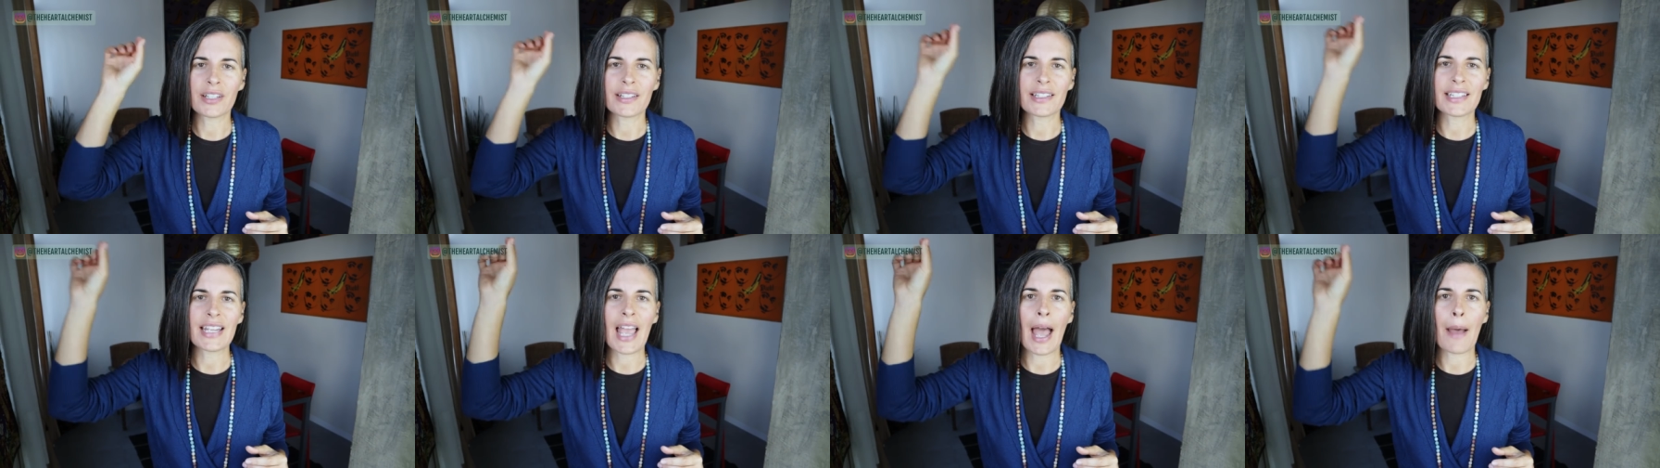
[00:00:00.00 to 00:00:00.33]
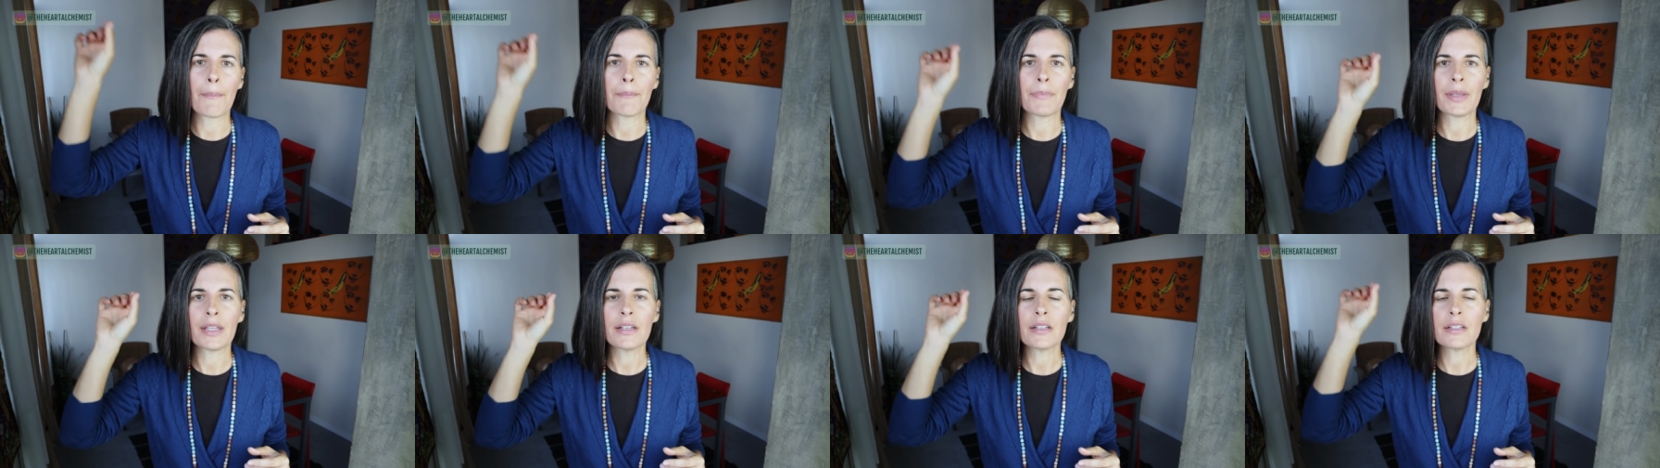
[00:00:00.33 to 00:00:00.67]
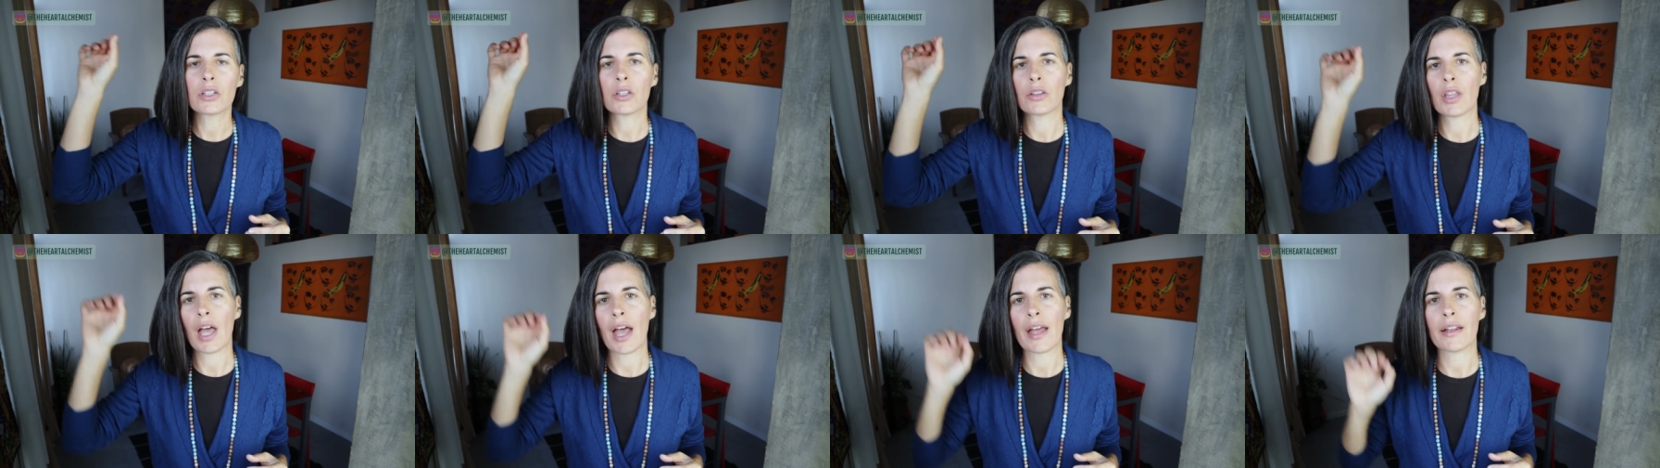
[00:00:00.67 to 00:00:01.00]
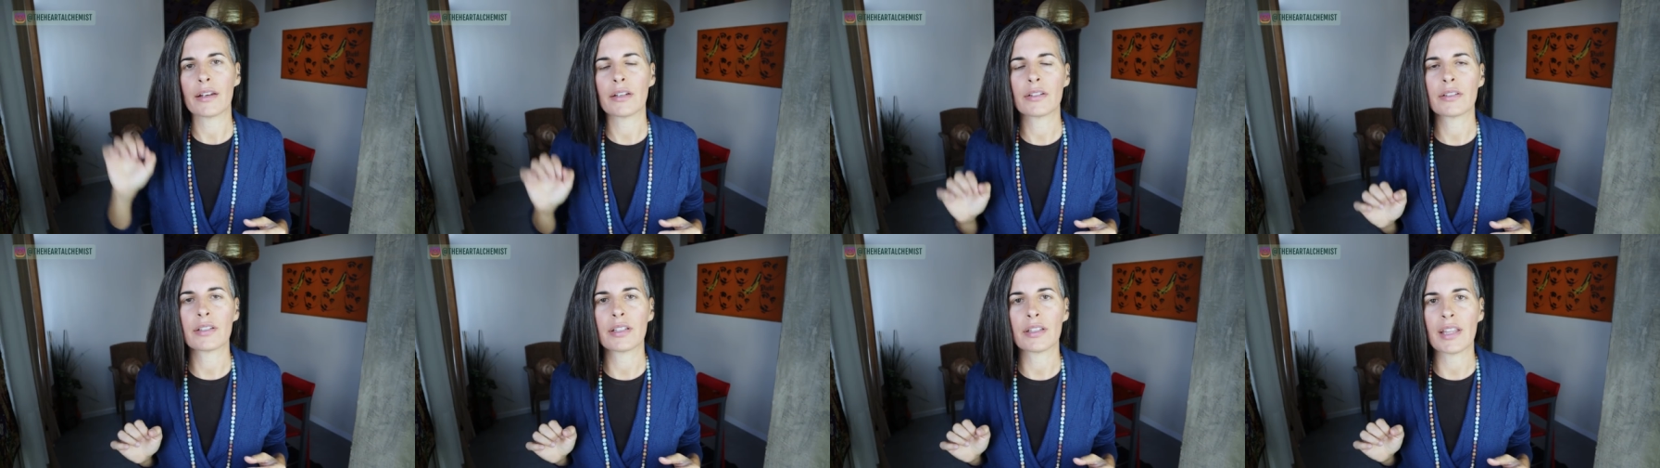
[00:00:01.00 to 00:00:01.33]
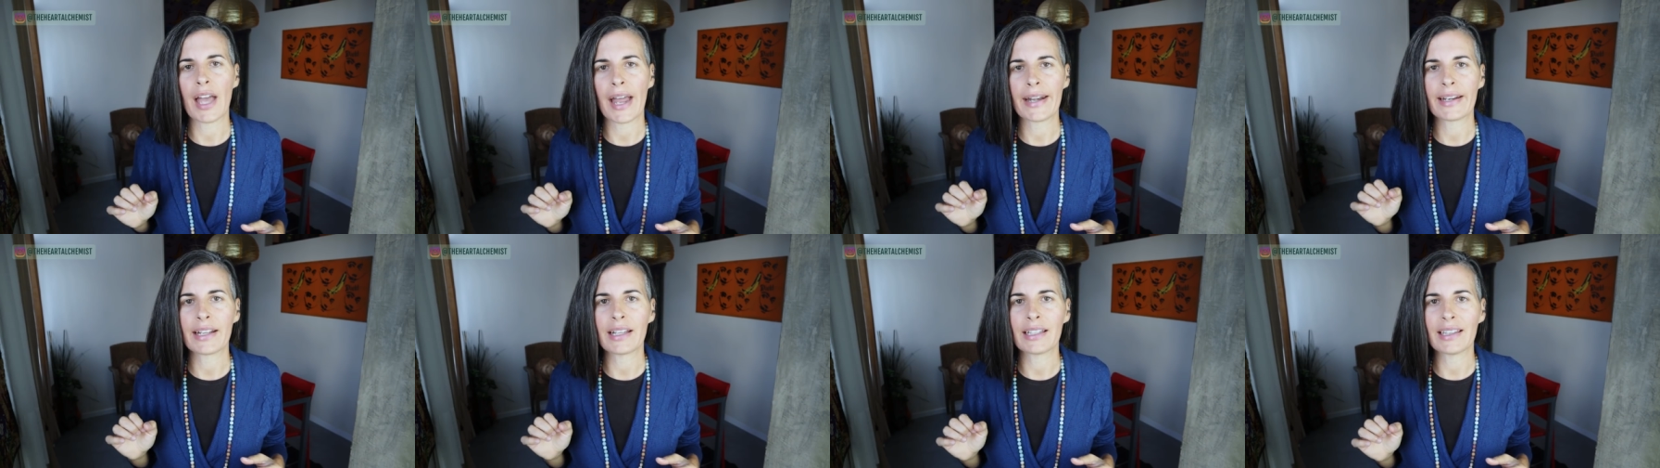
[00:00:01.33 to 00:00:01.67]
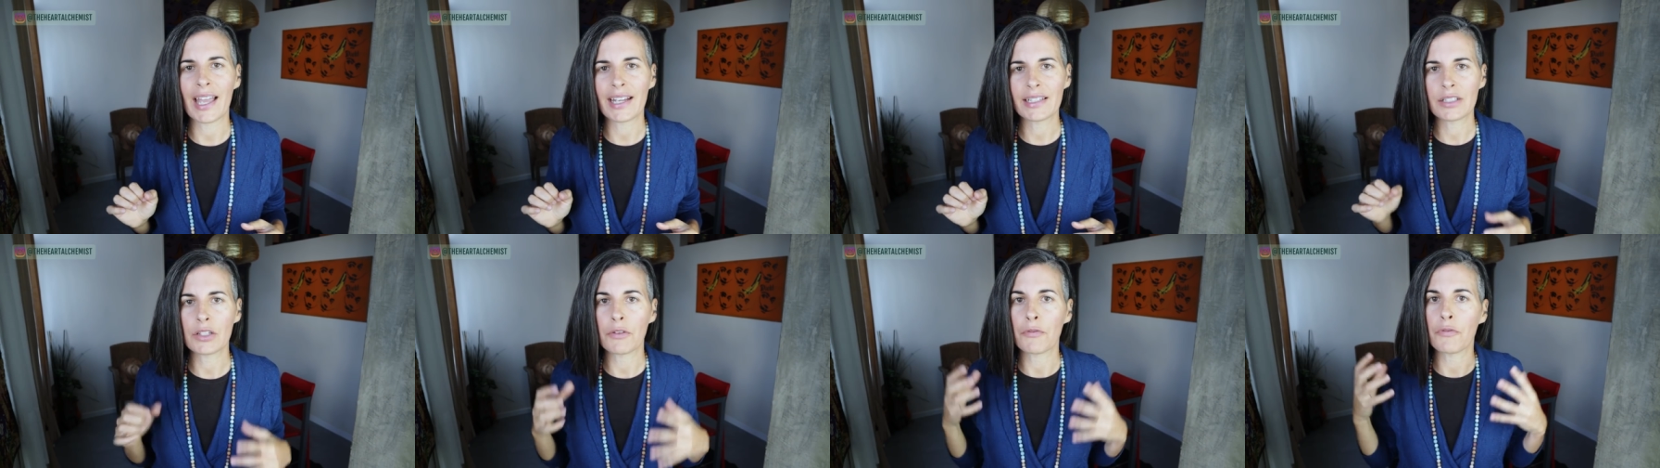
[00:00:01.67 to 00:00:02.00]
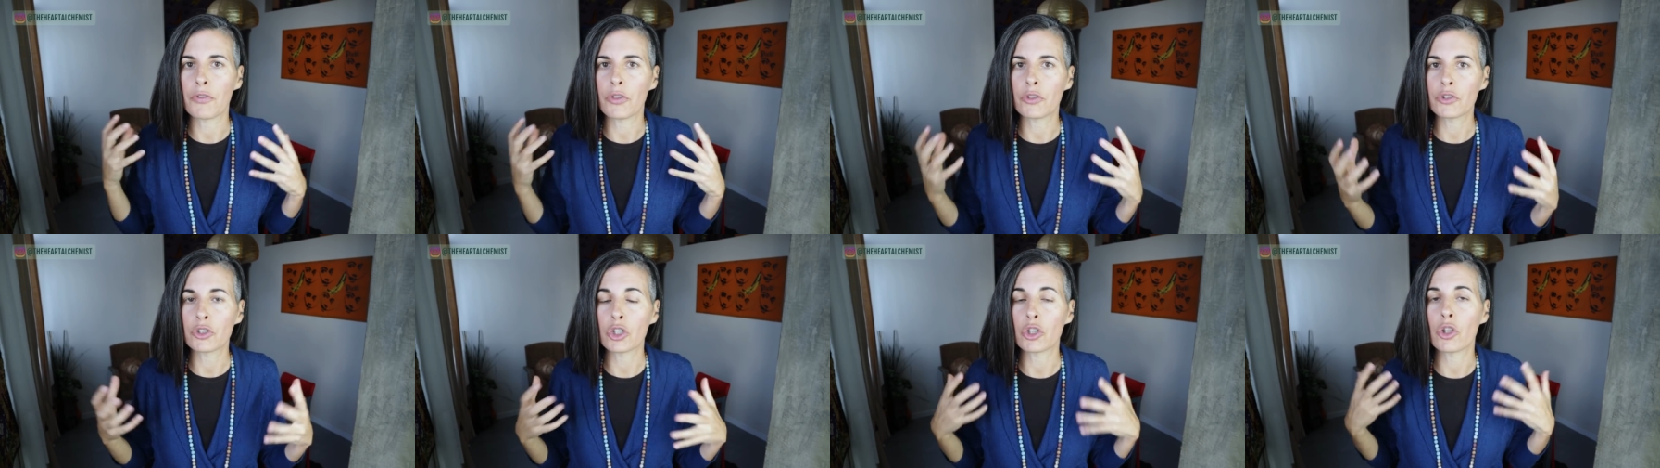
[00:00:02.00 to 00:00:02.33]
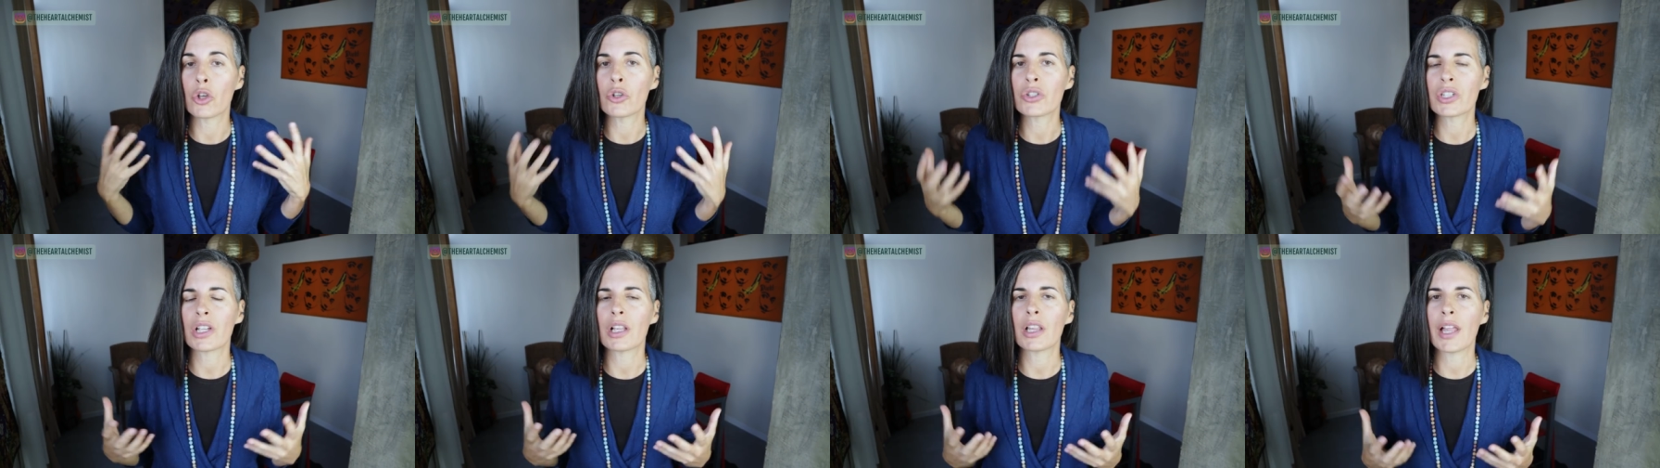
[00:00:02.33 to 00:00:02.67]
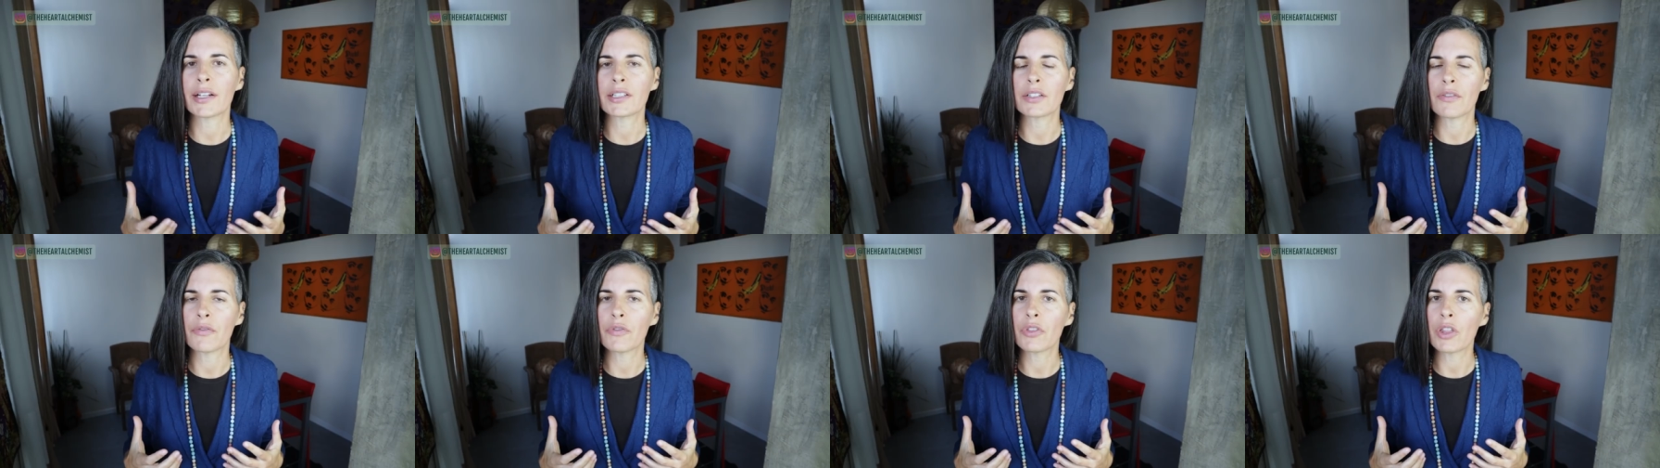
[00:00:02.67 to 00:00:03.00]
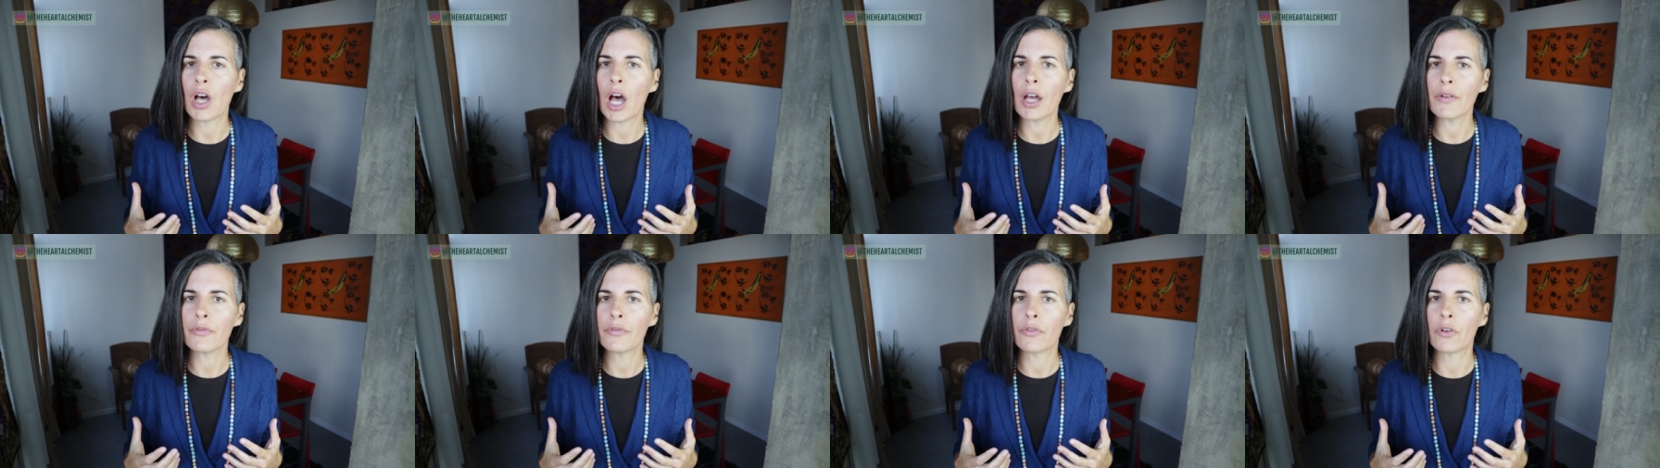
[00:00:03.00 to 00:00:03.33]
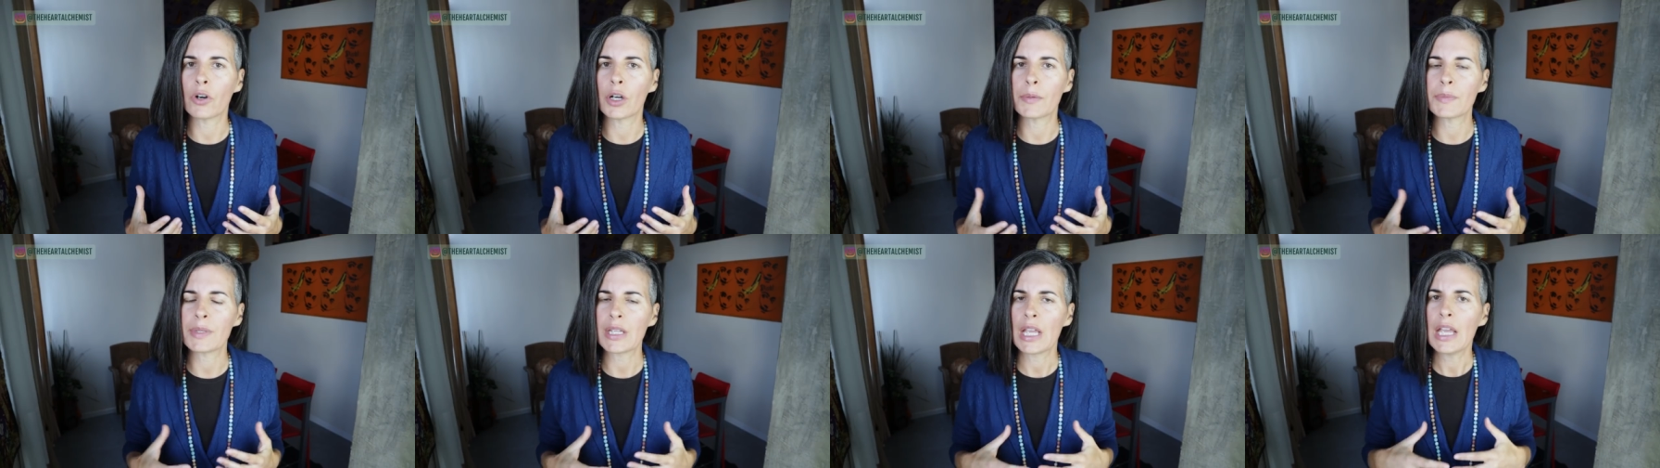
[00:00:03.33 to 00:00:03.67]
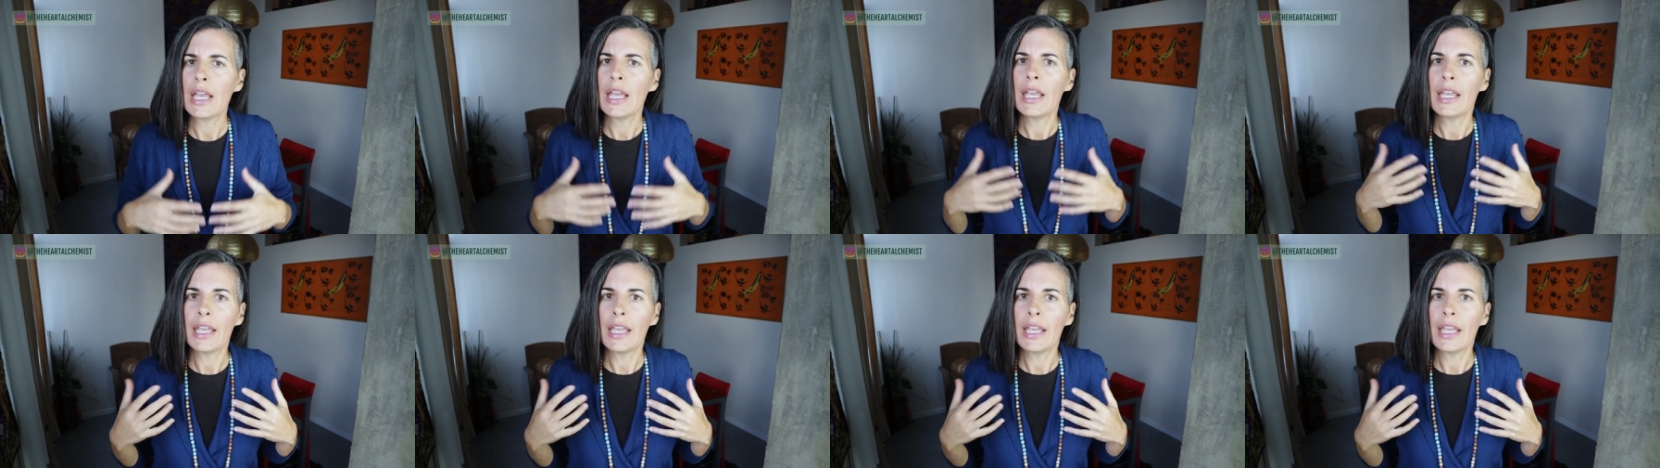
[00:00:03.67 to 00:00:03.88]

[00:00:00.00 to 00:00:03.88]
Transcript: to tap into that to that collective to those collective thought forms,